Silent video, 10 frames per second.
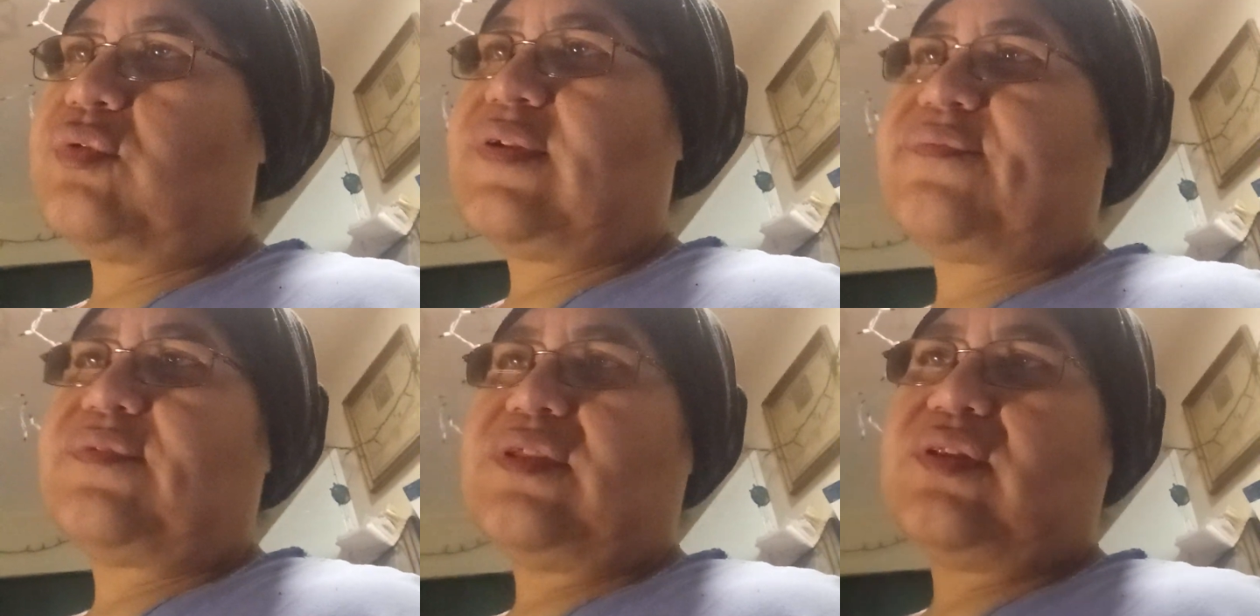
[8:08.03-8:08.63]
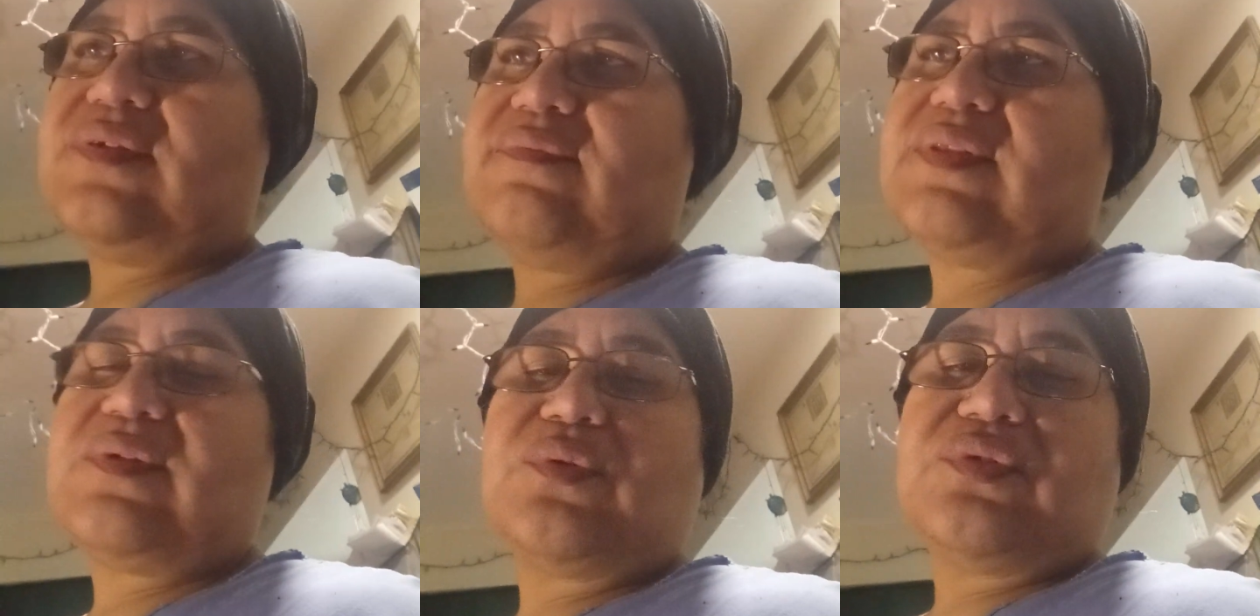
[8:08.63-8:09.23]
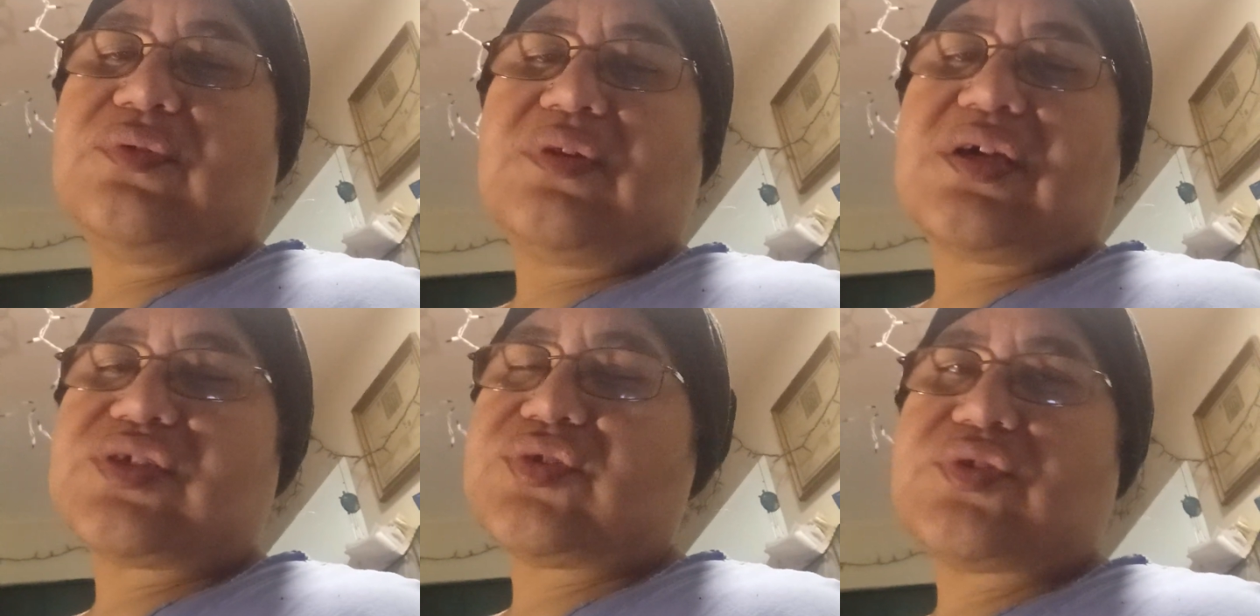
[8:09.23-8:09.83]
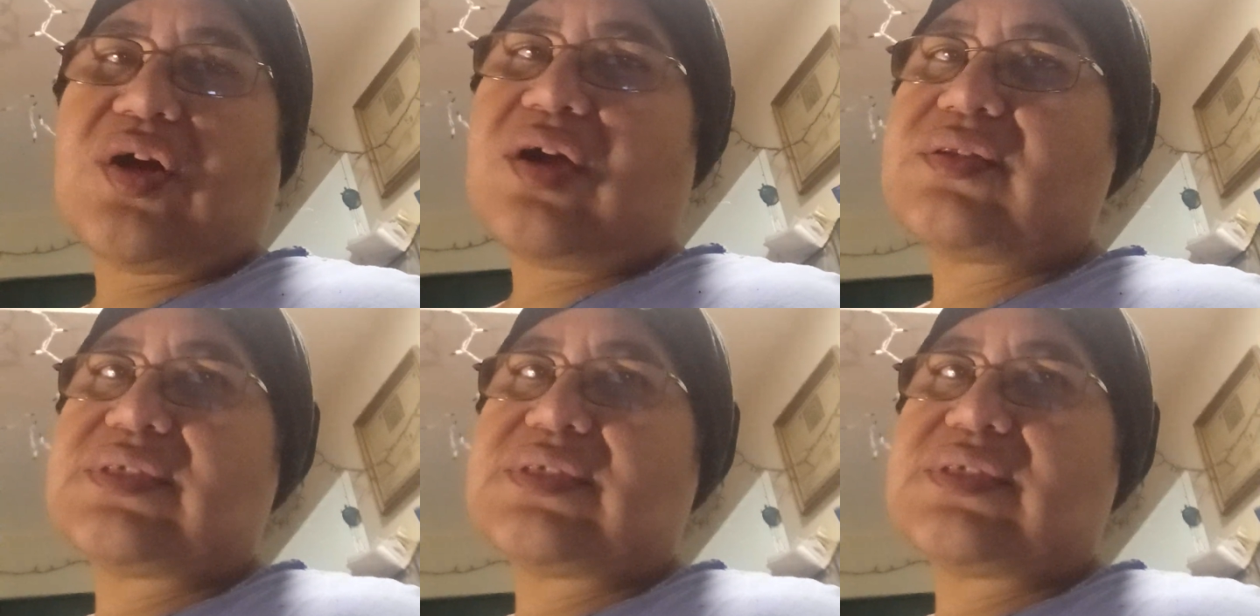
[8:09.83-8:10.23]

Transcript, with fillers: If you don't even know you lost your dog,